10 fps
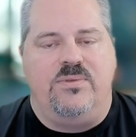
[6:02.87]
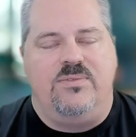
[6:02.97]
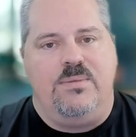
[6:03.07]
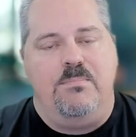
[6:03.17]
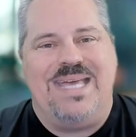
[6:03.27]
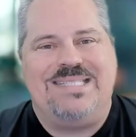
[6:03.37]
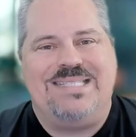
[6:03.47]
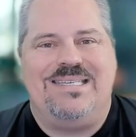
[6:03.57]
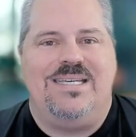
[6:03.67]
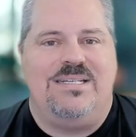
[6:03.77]
the
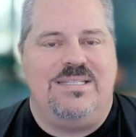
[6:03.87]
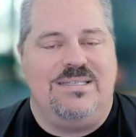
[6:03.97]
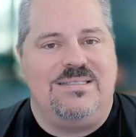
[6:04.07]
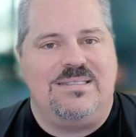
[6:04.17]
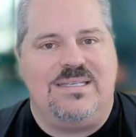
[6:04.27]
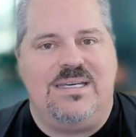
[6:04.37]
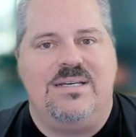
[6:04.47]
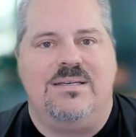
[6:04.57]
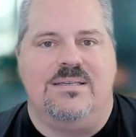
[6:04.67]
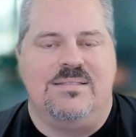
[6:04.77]
message, the
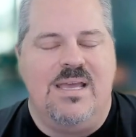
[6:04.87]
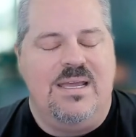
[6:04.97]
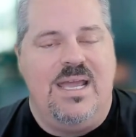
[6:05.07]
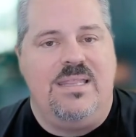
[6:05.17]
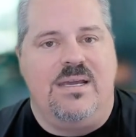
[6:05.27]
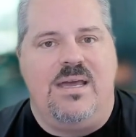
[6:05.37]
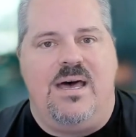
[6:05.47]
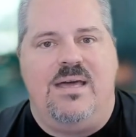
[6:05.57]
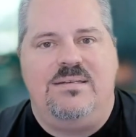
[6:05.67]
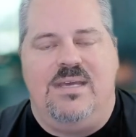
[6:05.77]
skills, and the
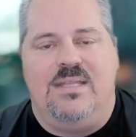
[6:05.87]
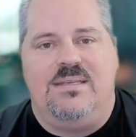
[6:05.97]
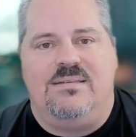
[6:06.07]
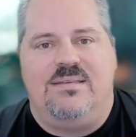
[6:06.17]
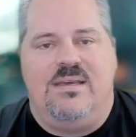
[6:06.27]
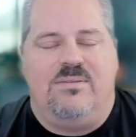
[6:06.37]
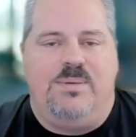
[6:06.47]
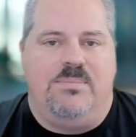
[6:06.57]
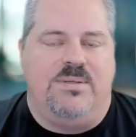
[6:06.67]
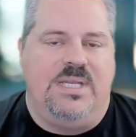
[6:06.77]
content that
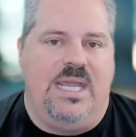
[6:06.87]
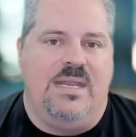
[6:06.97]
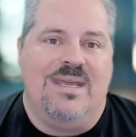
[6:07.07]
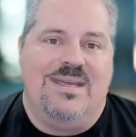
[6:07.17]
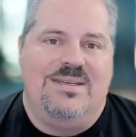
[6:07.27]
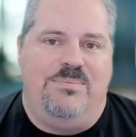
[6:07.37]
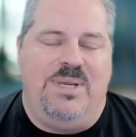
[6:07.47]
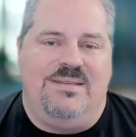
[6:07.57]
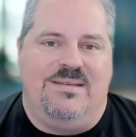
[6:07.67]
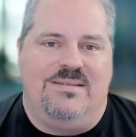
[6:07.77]
salespeople need to
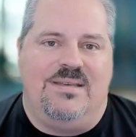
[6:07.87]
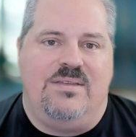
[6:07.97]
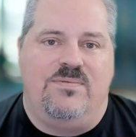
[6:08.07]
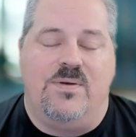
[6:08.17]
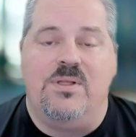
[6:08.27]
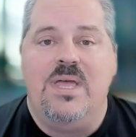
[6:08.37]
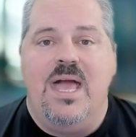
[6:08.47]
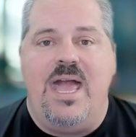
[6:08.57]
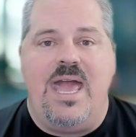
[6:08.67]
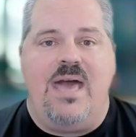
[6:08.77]
be successful
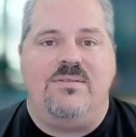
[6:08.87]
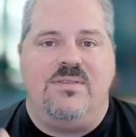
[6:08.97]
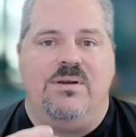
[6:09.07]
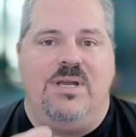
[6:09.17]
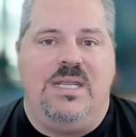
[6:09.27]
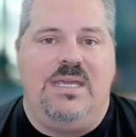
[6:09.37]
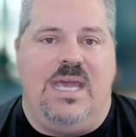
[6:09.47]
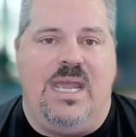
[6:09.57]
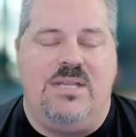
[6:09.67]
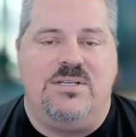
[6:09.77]
as they're
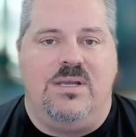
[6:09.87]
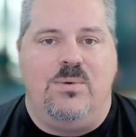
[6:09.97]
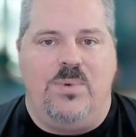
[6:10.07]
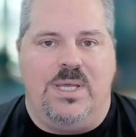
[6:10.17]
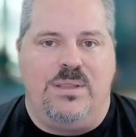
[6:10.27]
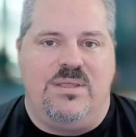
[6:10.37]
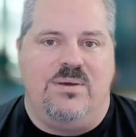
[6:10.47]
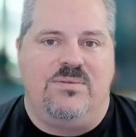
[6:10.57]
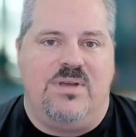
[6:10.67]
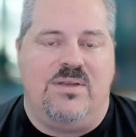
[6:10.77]
engaging with
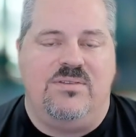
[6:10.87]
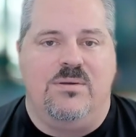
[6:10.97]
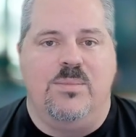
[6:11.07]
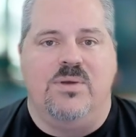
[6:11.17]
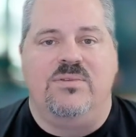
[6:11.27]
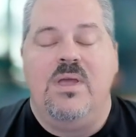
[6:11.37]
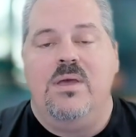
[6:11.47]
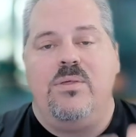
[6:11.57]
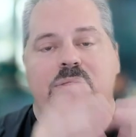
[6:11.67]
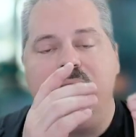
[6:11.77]
those customers
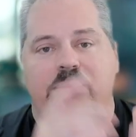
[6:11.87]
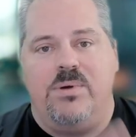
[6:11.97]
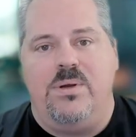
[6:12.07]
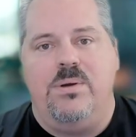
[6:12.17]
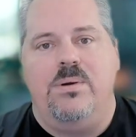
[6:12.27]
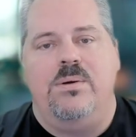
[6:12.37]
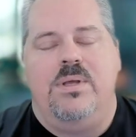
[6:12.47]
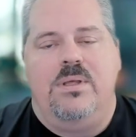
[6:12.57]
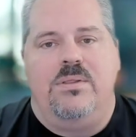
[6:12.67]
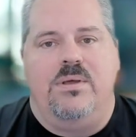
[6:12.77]
through
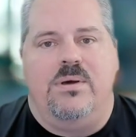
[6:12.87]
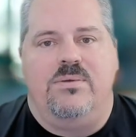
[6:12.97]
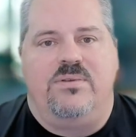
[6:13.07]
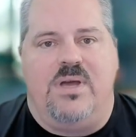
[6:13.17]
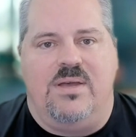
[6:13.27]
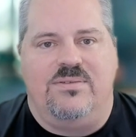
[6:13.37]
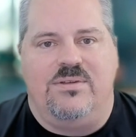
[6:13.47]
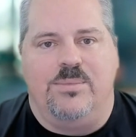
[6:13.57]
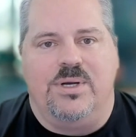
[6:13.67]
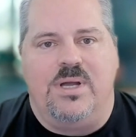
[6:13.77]
those
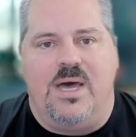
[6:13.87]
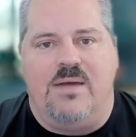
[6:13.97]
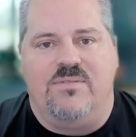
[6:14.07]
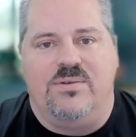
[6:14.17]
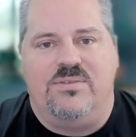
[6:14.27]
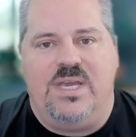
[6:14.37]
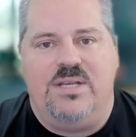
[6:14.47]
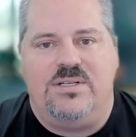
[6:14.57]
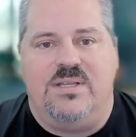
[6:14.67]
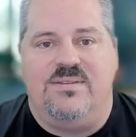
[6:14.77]
customer
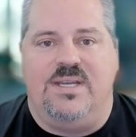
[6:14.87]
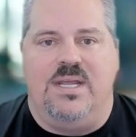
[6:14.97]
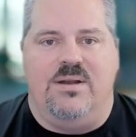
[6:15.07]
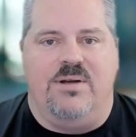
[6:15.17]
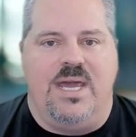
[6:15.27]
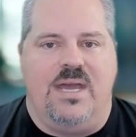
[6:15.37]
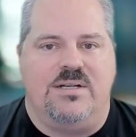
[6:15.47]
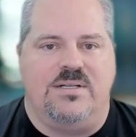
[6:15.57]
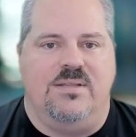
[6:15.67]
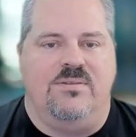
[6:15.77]
conversations and interactions.